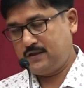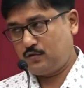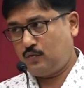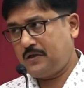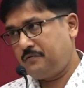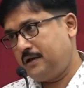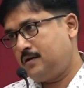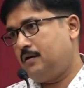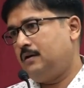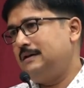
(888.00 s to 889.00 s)
So what we
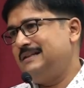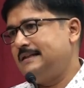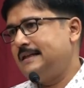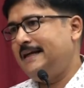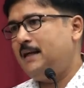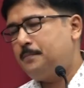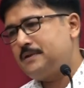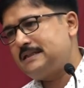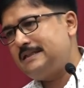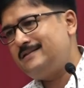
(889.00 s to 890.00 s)
call ten
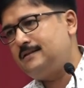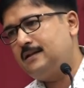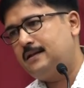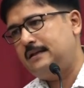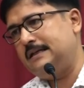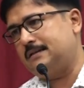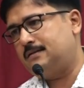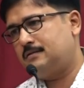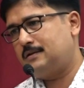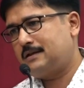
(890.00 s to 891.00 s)
percent is the learning
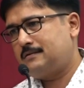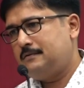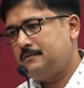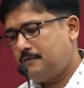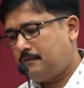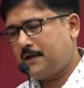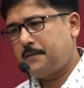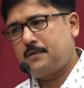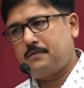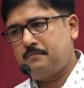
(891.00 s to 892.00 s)
or the
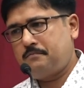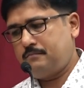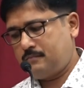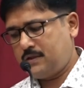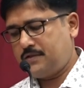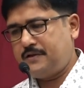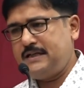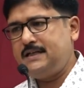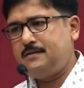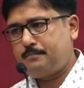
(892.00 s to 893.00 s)
whatever the
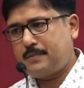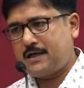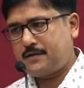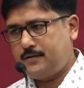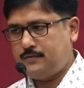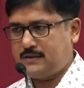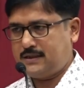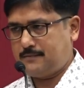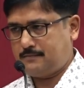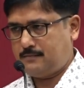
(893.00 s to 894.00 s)
reading part you
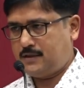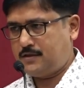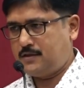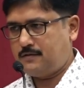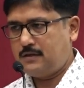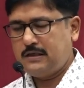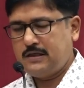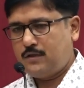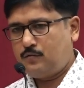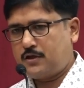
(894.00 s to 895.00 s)
say, be it the
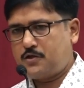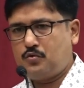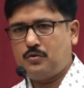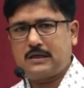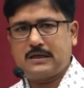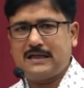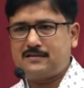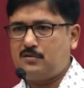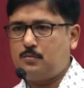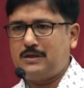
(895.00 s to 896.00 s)
virtual
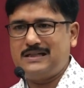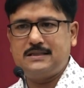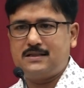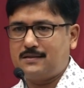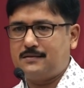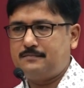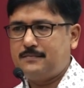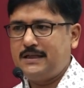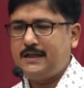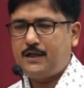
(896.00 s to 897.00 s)
classroom or digital.
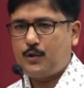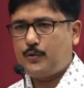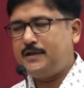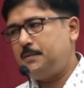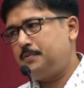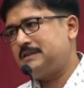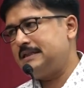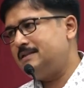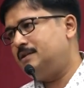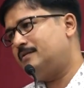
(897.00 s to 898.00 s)
twenty percent
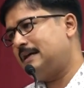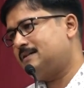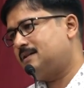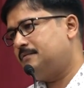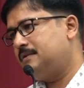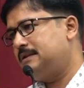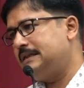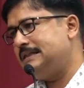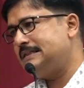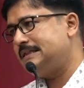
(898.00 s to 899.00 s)
is interaction with
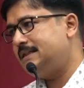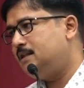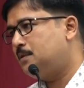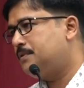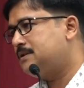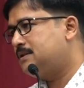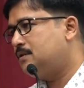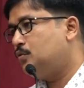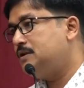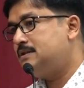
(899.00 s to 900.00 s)
any senior person
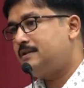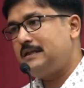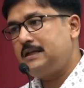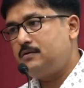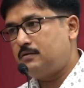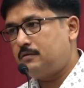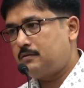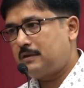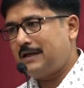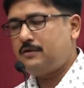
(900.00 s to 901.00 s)
who is really good.
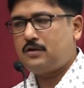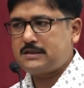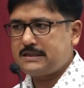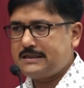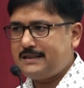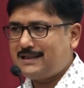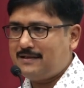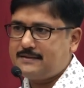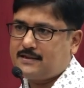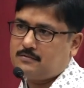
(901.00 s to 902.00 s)
I will say senior, I
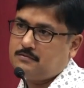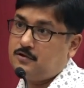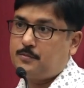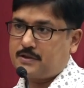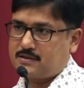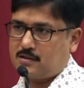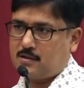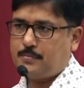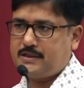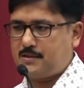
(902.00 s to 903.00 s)
will say good person,
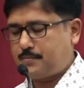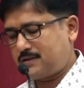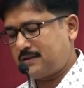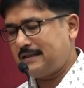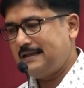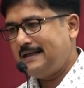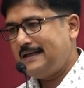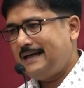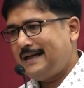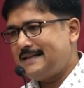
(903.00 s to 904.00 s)
competent person.
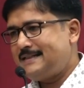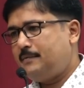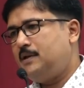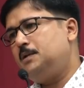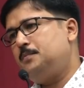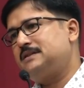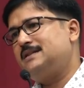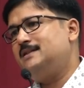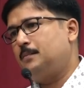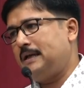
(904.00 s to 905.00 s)
And seventy
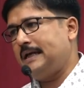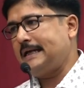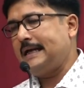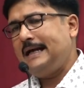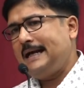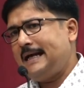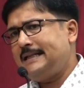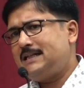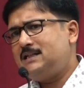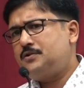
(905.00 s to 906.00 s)
percent is applying. And
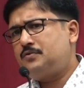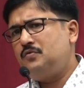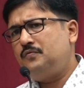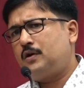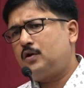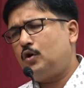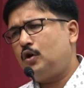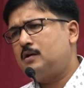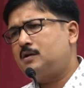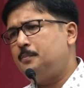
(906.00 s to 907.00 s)
that is true for
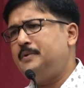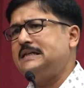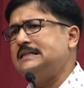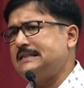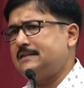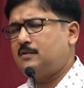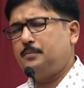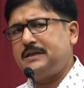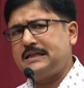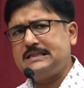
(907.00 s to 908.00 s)
all competencies.
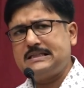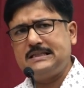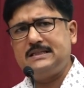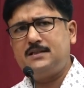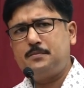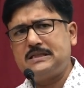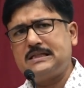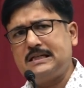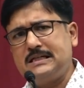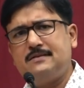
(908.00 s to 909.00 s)
Competencies is
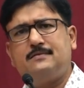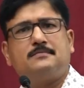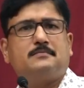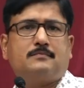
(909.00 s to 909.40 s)
basically,